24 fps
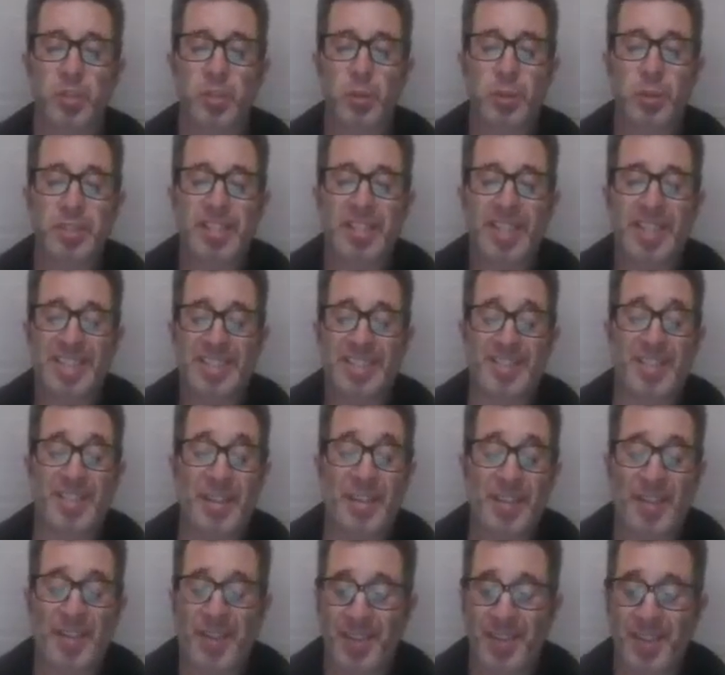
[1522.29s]
Chris guy's
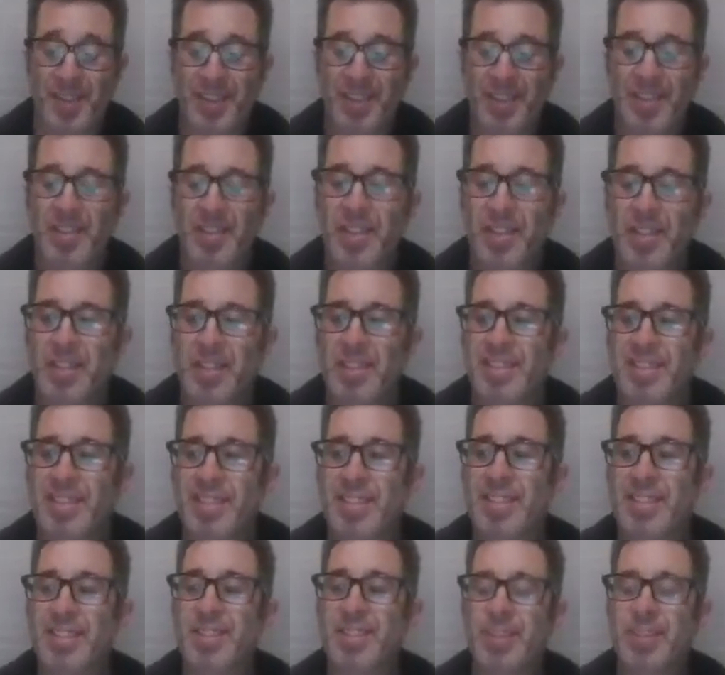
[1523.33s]
sitting here.
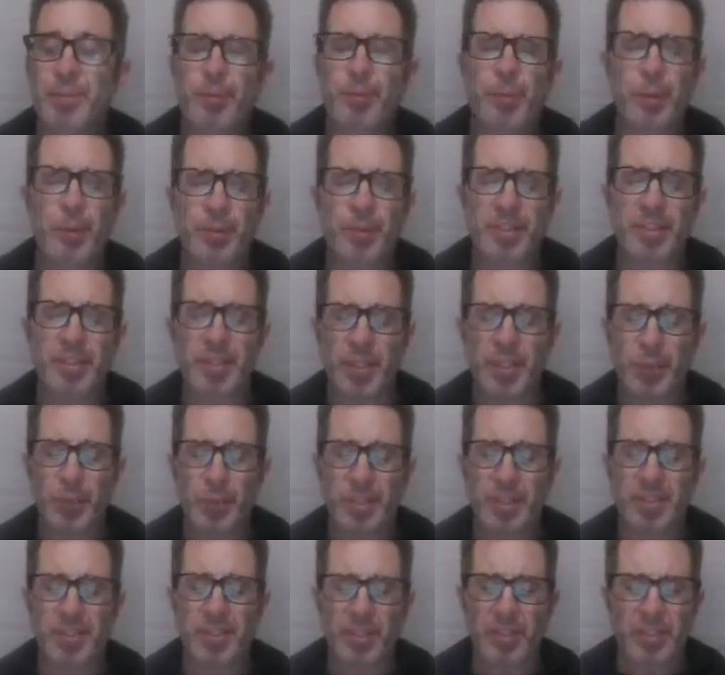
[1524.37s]
It's important to do your
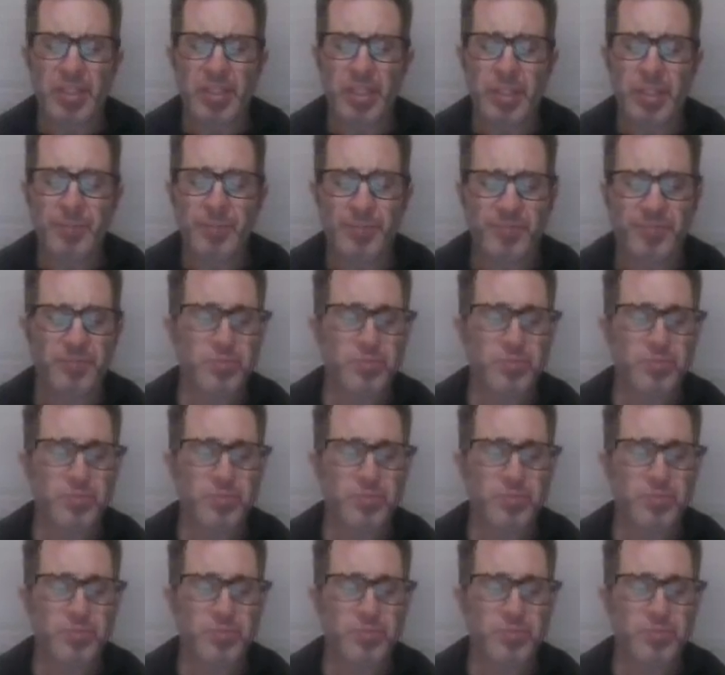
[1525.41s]
research.